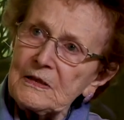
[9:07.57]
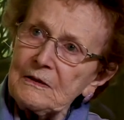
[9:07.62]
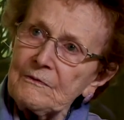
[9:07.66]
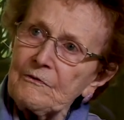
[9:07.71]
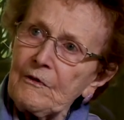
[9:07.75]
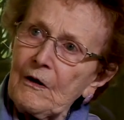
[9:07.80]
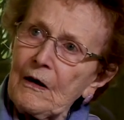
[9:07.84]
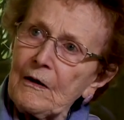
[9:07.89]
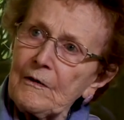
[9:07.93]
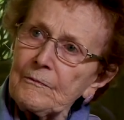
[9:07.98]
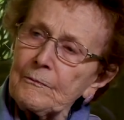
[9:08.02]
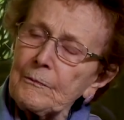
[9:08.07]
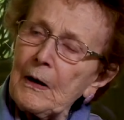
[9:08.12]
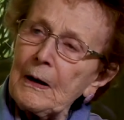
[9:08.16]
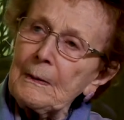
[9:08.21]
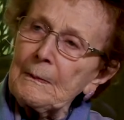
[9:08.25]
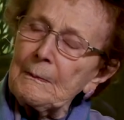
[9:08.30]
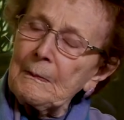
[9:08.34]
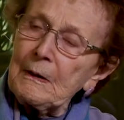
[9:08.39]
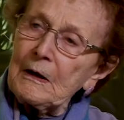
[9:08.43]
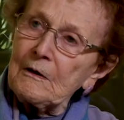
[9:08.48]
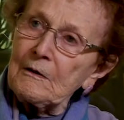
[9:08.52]
involved
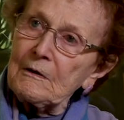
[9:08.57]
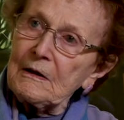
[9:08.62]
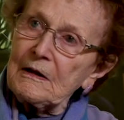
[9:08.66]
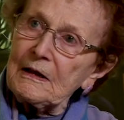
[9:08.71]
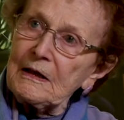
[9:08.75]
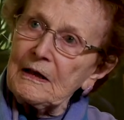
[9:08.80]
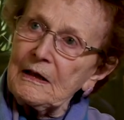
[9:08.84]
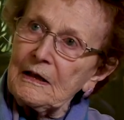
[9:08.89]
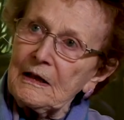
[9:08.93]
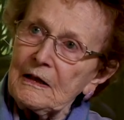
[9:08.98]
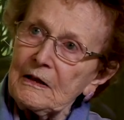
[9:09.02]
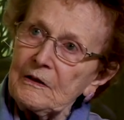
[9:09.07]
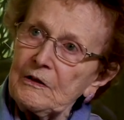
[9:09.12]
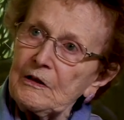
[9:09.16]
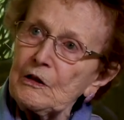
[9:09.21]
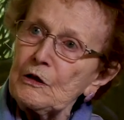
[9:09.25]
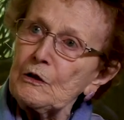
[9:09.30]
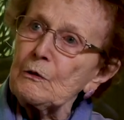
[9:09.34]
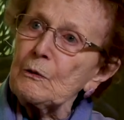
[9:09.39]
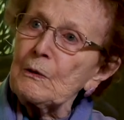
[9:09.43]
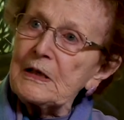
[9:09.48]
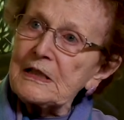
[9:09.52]
primarily in the
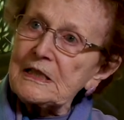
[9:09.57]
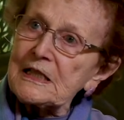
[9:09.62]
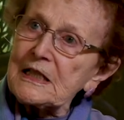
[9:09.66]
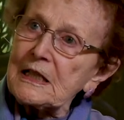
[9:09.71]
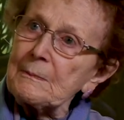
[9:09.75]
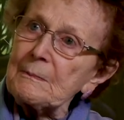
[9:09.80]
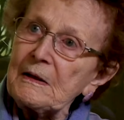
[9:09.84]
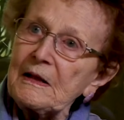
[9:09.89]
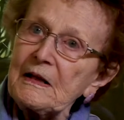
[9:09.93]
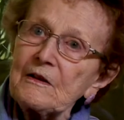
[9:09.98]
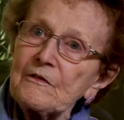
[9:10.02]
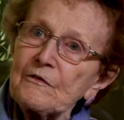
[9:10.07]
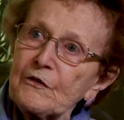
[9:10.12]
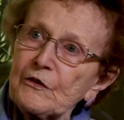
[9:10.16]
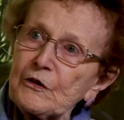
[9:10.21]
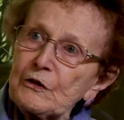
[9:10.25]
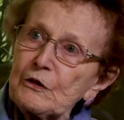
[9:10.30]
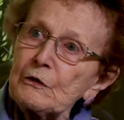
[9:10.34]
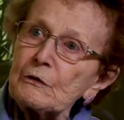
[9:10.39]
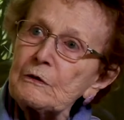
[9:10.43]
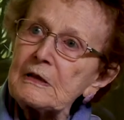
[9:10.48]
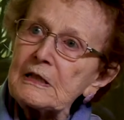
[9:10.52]
U.S. Committee for
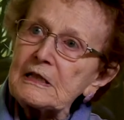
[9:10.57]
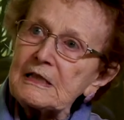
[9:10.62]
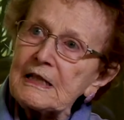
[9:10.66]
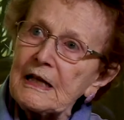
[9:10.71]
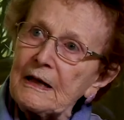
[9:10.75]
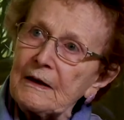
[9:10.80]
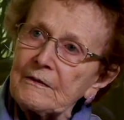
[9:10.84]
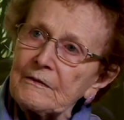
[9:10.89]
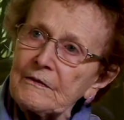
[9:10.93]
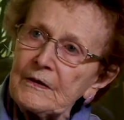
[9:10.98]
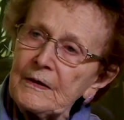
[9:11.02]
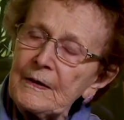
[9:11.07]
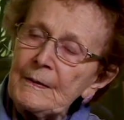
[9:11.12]
UNICEF.